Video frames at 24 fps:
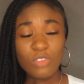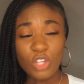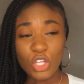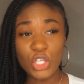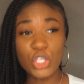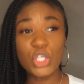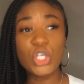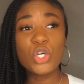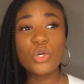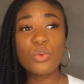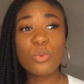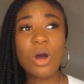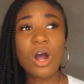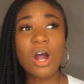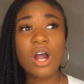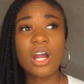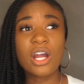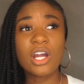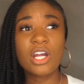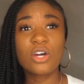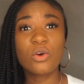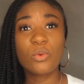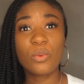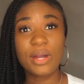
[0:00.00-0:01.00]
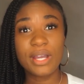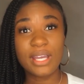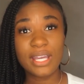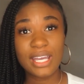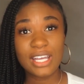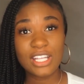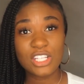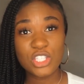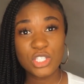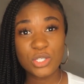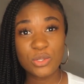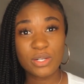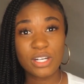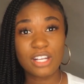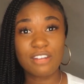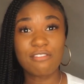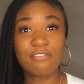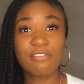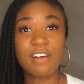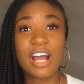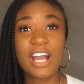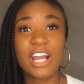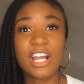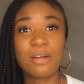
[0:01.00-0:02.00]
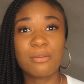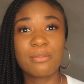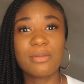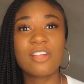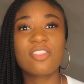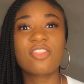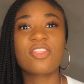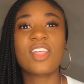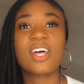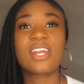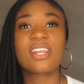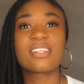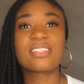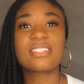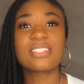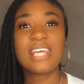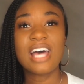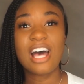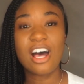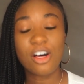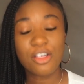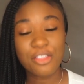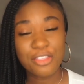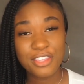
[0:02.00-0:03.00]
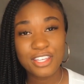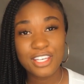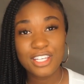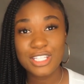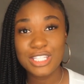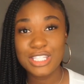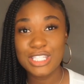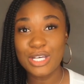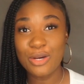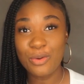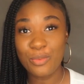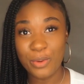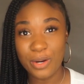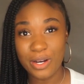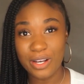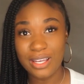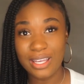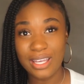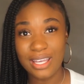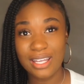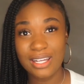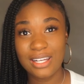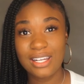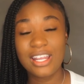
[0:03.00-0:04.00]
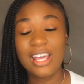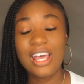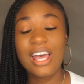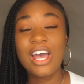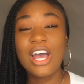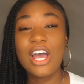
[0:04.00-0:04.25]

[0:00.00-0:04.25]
you are going into an environment that is healthy to work in.